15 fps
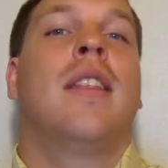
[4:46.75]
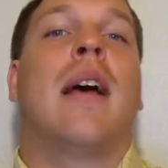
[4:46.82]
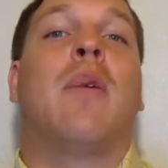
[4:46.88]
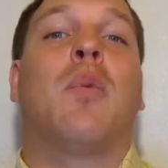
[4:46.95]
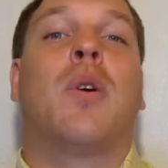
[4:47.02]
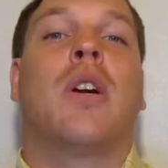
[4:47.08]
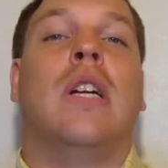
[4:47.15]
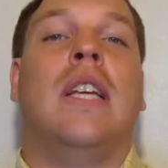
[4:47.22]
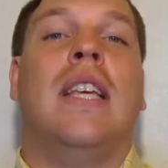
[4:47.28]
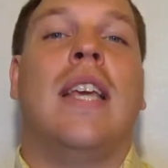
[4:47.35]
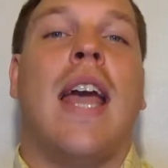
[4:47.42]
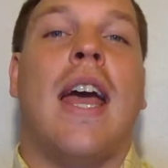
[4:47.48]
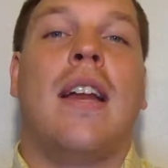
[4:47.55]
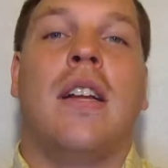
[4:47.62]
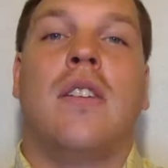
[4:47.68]
That word
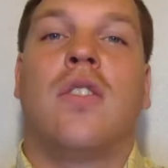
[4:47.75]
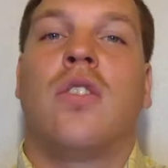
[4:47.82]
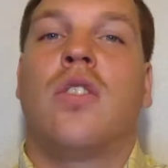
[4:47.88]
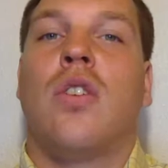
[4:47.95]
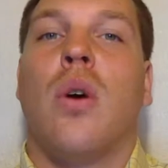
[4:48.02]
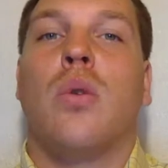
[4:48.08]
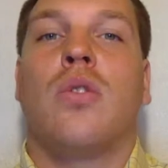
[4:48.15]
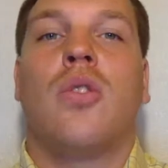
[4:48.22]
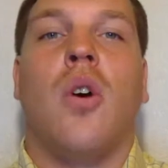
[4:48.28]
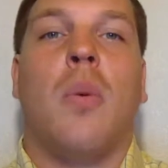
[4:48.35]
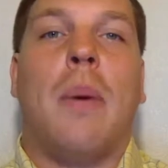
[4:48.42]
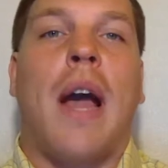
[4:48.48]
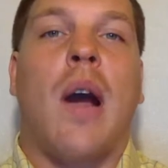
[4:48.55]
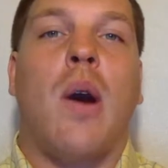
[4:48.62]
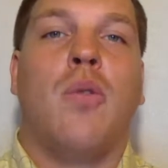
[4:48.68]
yet is so,
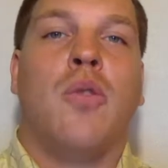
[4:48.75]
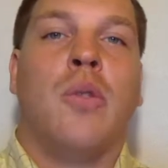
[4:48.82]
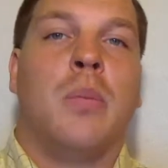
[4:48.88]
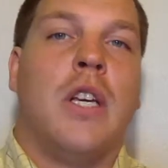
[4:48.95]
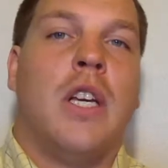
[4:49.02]
so powerful,